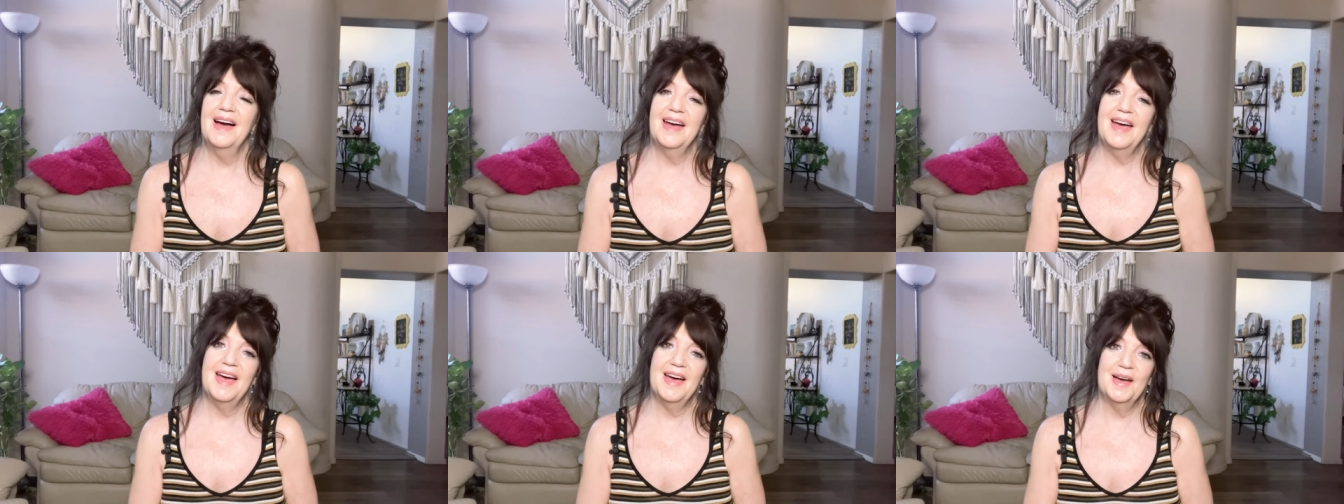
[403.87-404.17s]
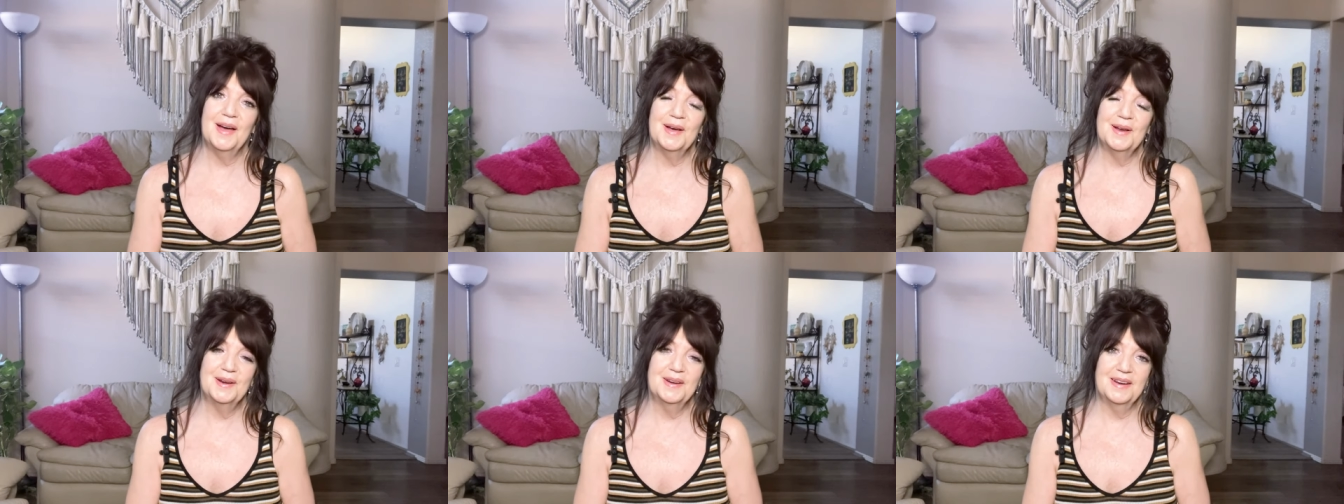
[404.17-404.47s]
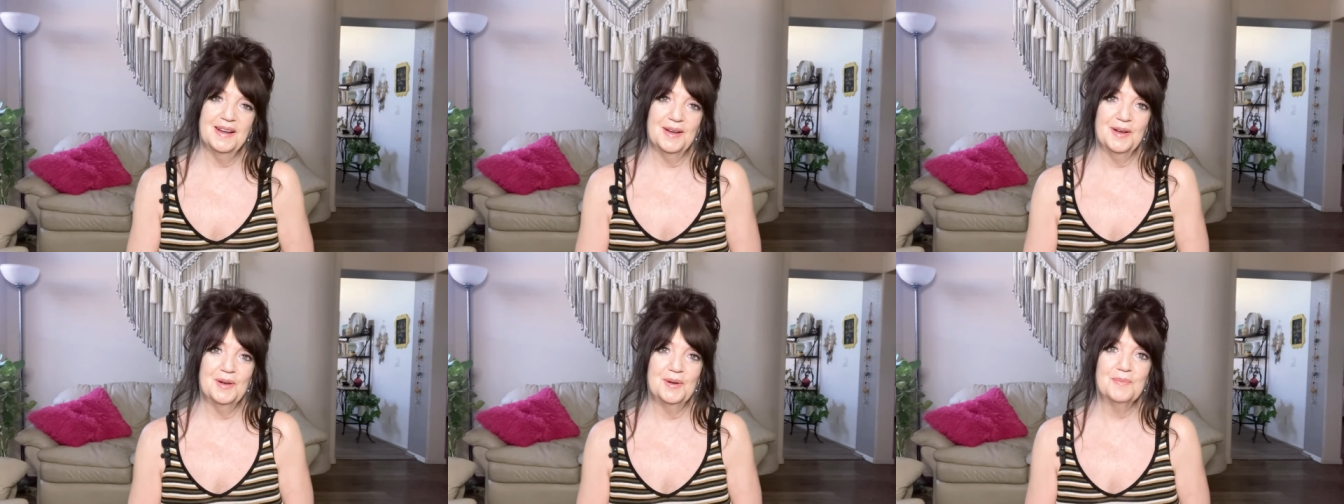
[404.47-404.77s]
I
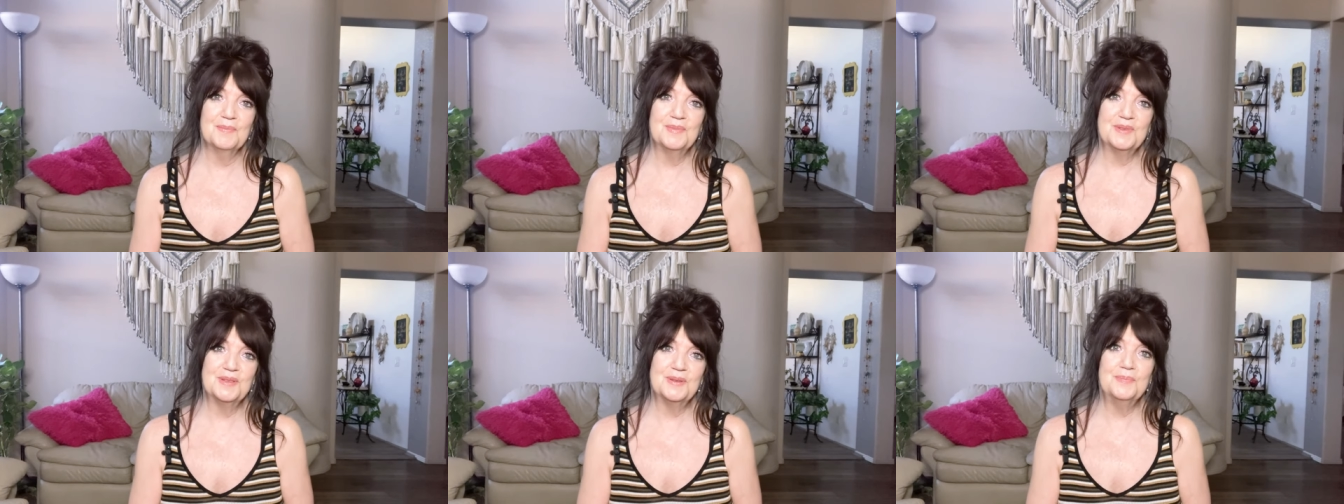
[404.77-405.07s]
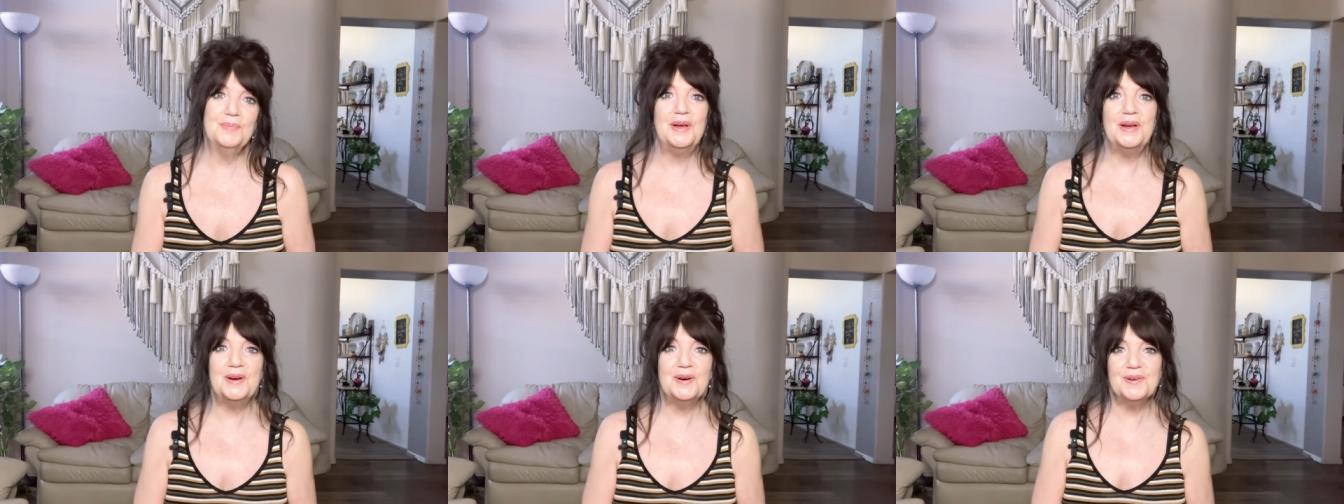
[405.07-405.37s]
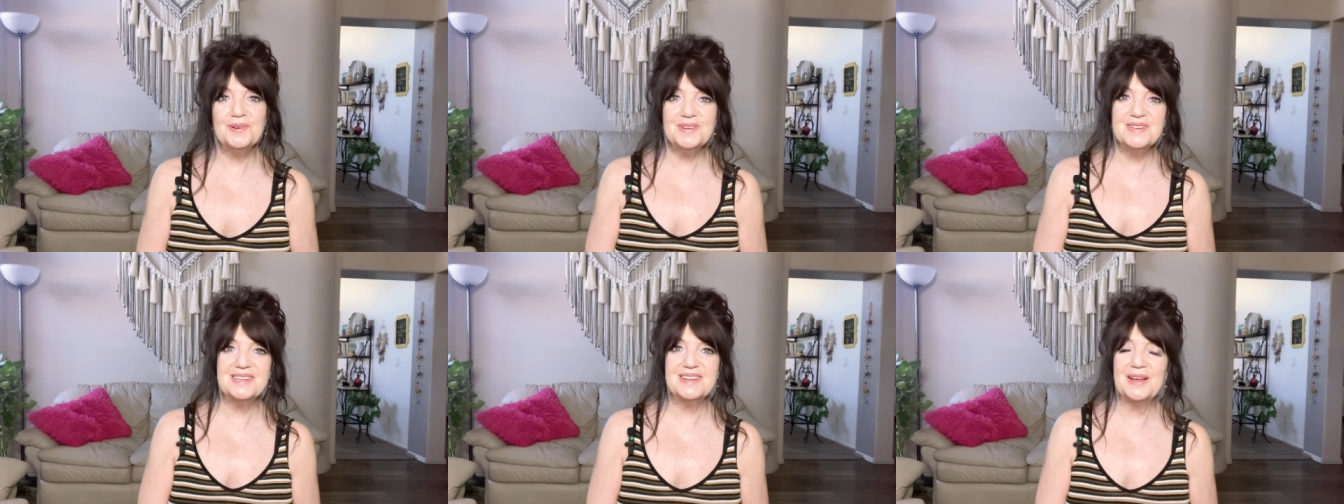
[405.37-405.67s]
had um,
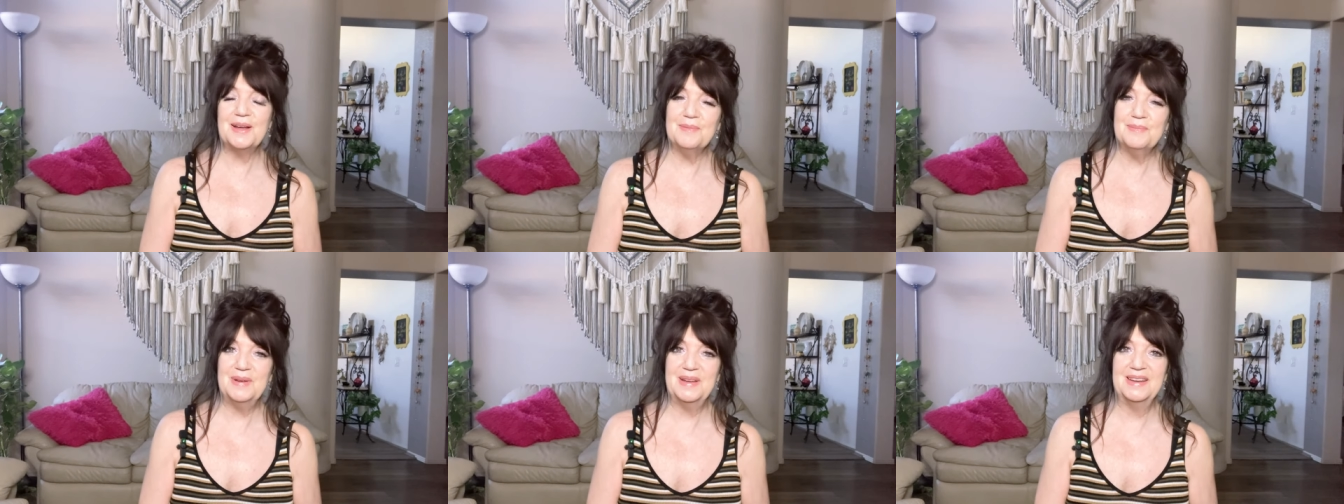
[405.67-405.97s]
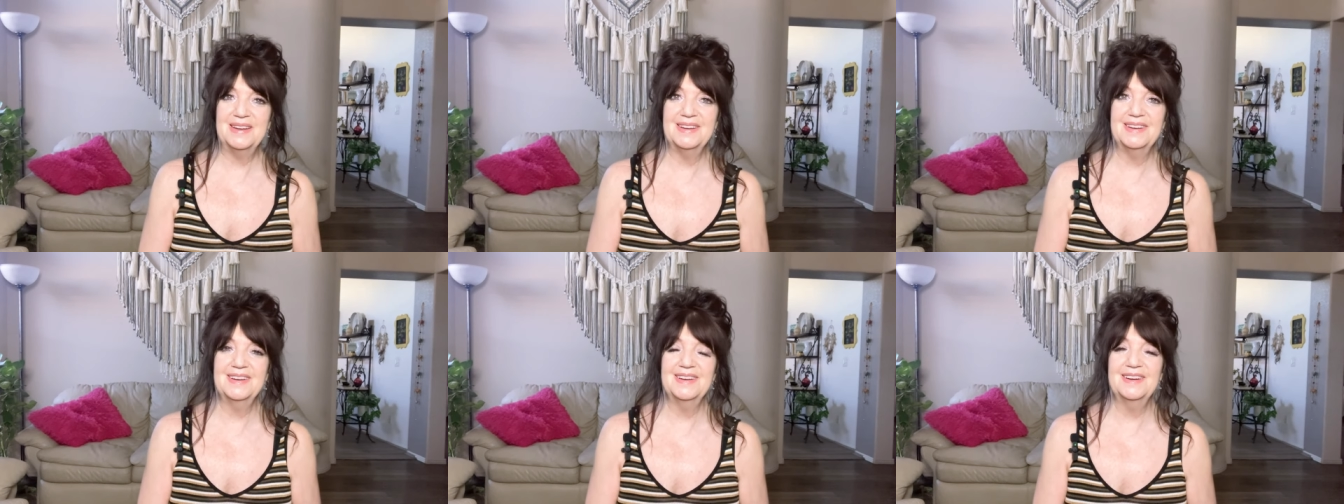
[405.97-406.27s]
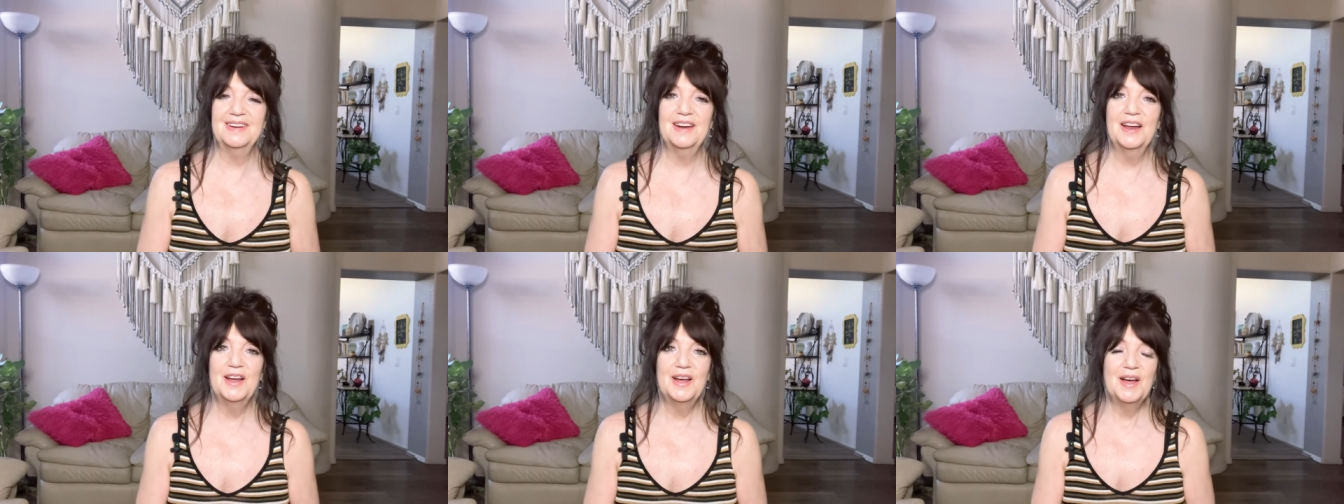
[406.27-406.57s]
speakers come
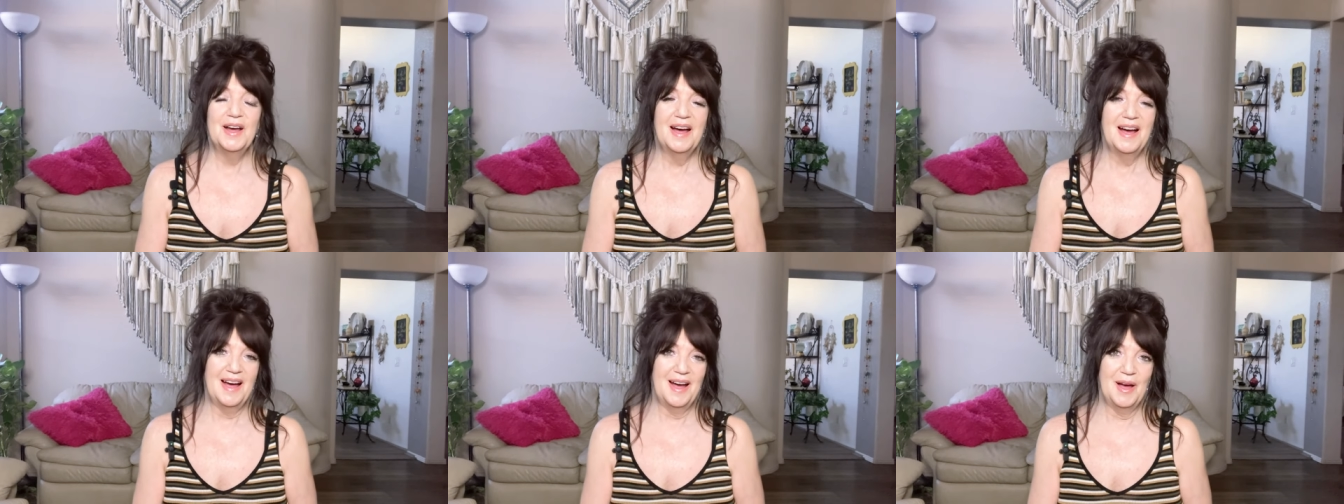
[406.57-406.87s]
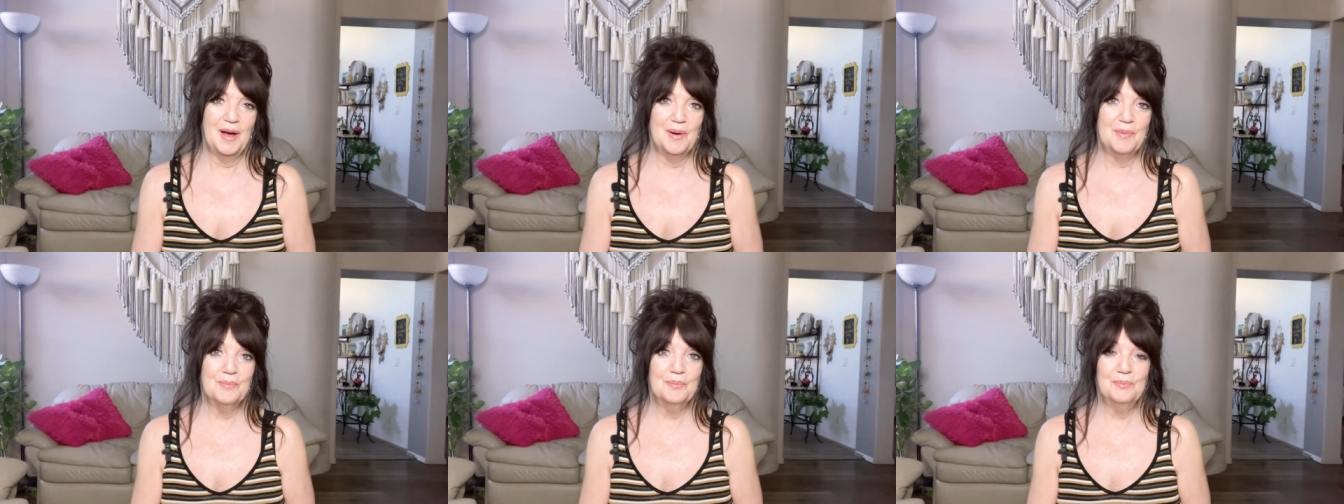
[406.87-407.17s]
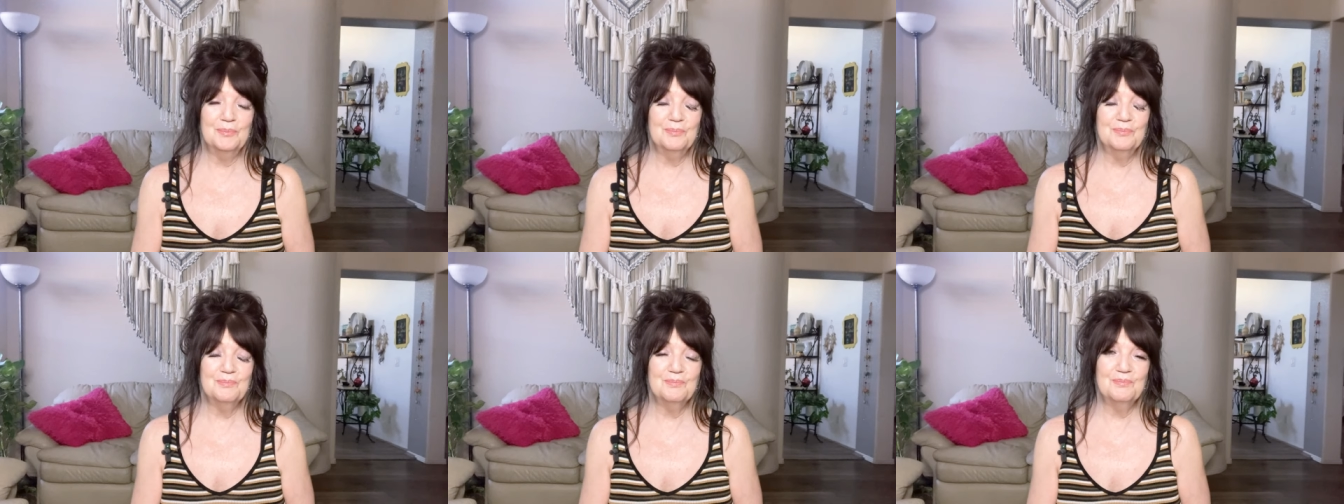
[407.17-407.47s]
in,
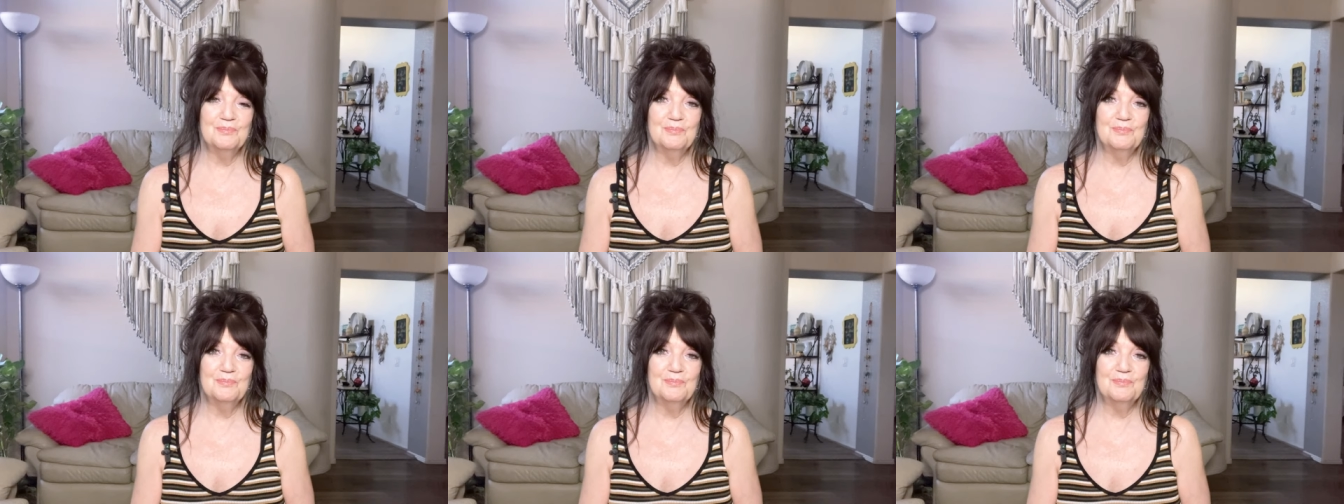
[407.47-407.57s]
um,